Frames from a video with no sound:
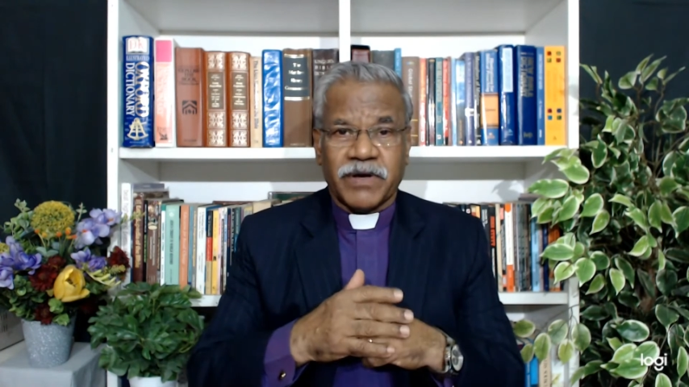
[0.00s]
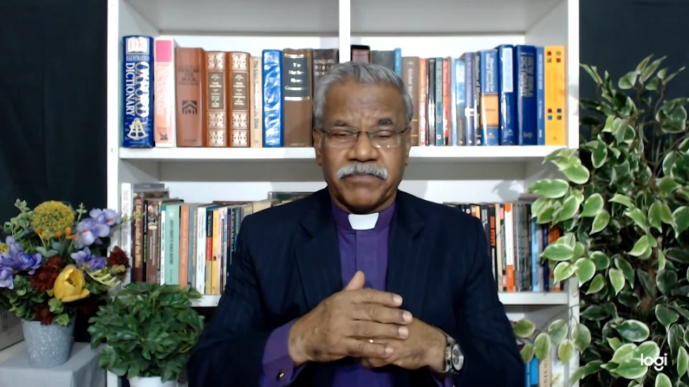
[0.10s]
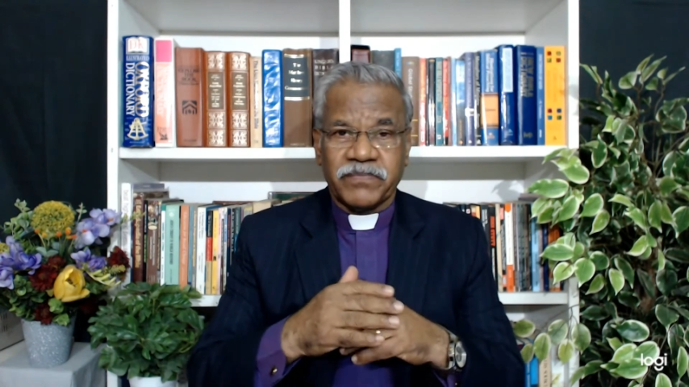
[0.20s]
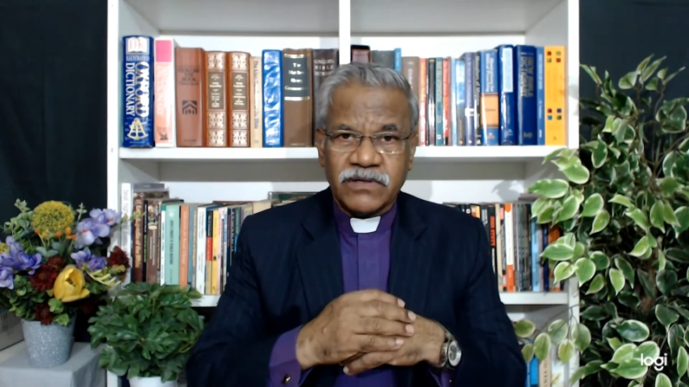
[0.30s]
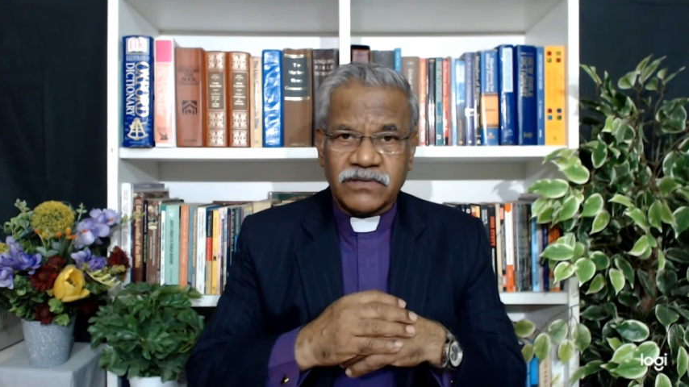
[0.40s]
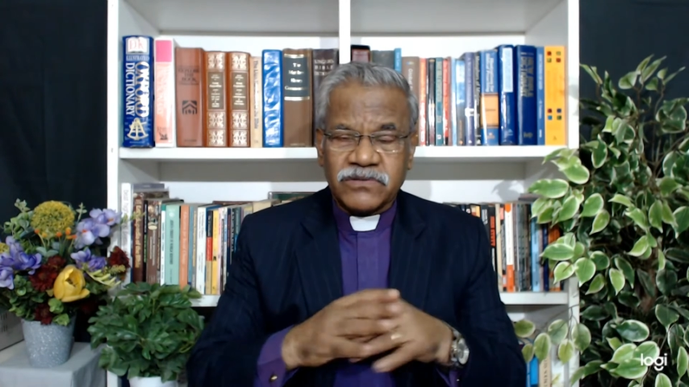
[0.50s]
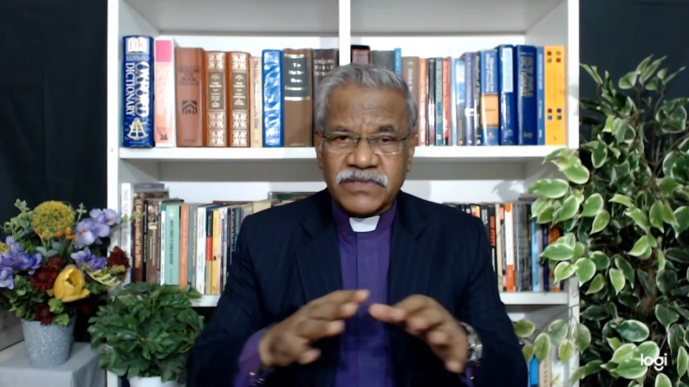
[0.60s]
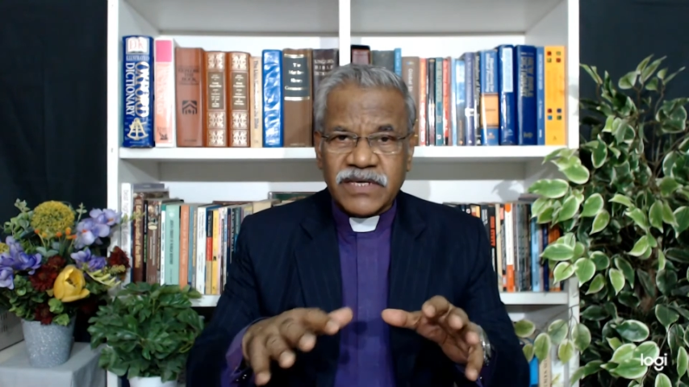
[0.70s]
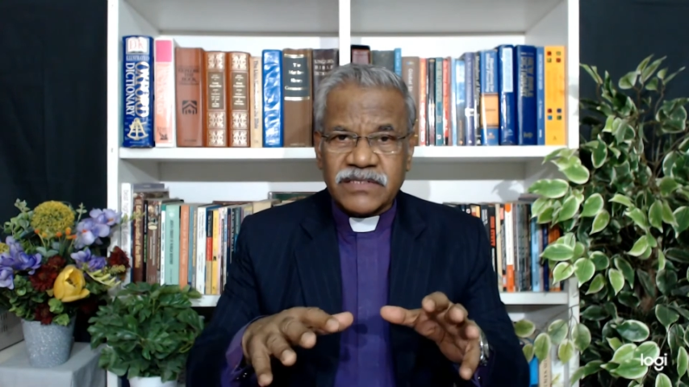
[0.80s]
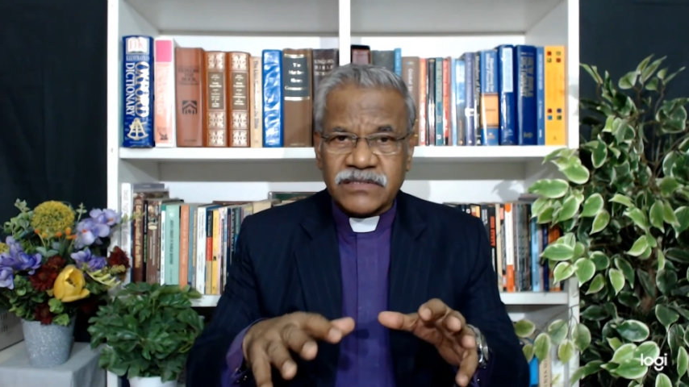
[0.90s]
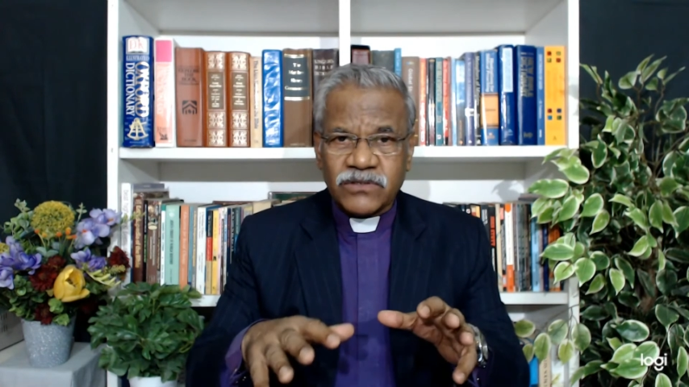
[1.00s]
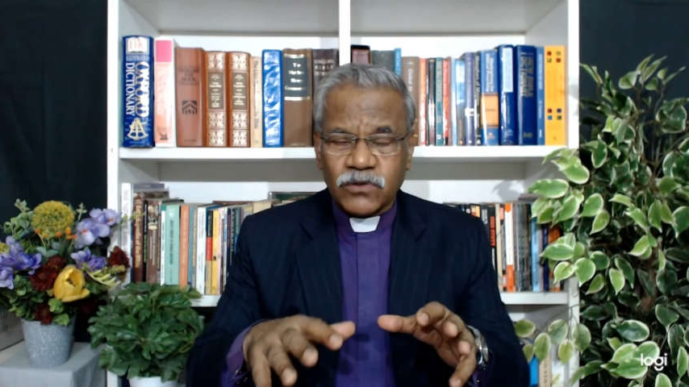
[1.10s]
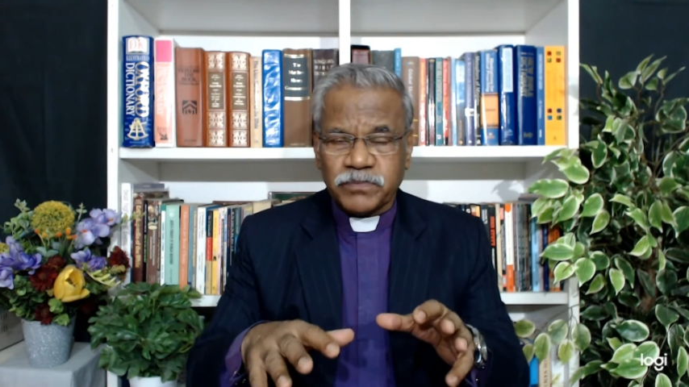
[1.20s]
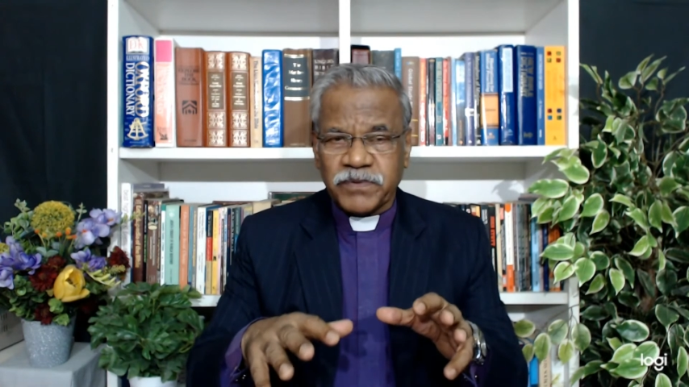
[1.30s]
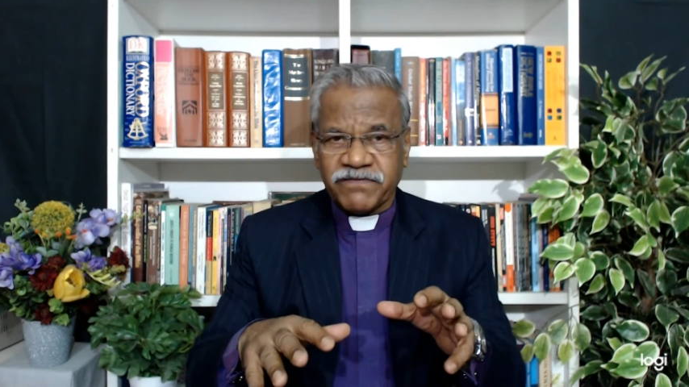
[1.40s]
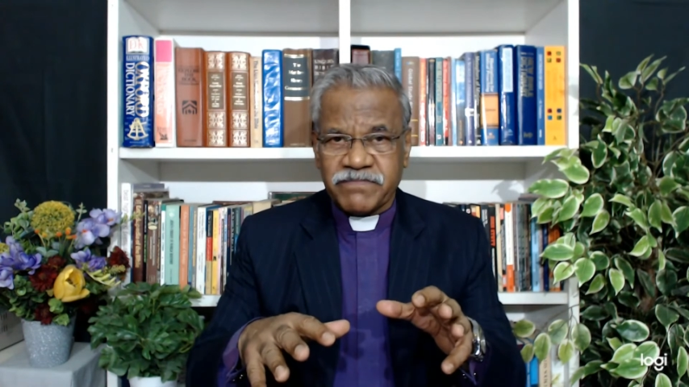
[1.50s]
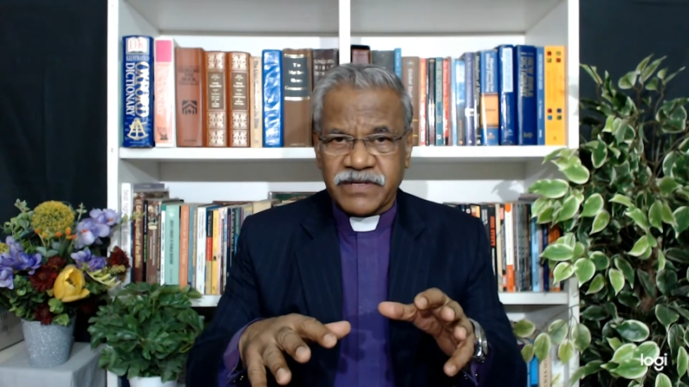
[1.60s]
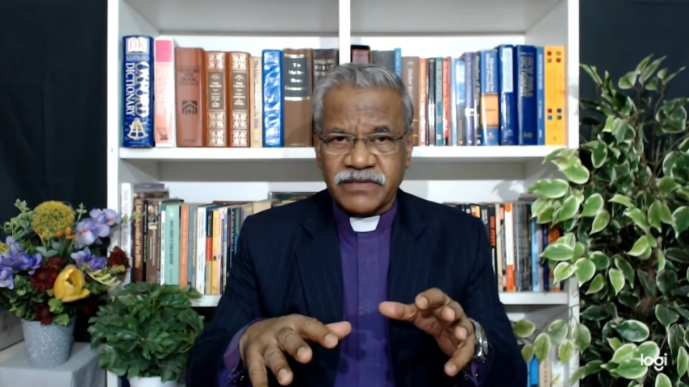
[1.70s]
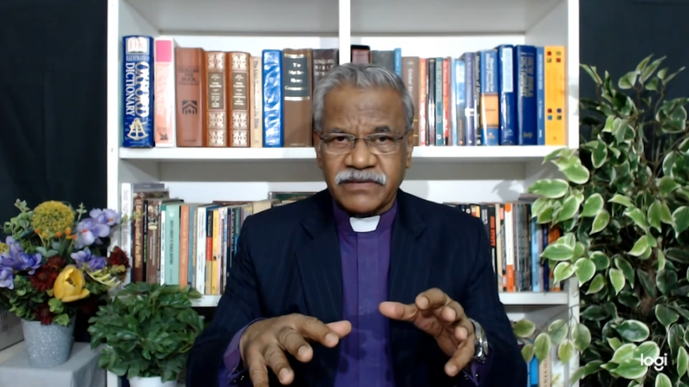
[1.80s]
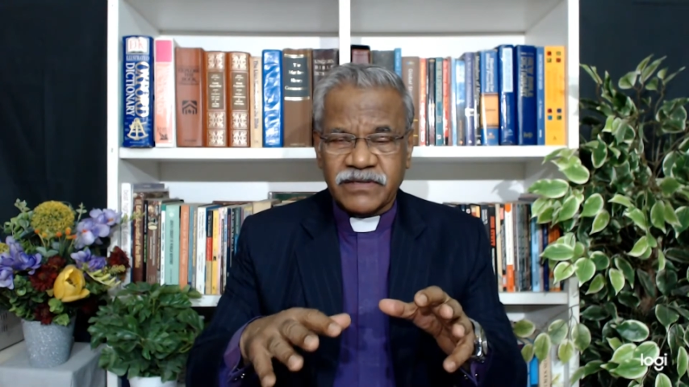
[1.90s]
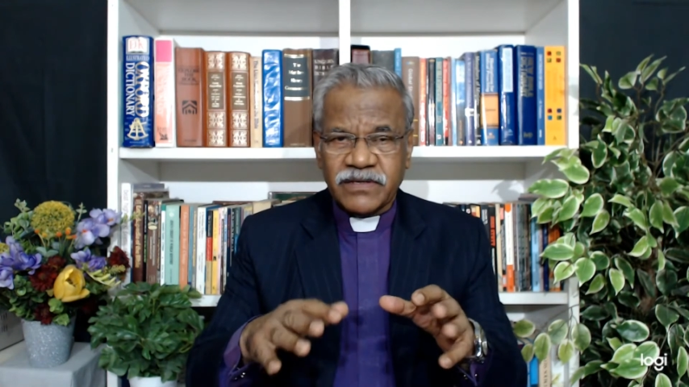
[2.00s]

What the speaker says: up. So this group of men,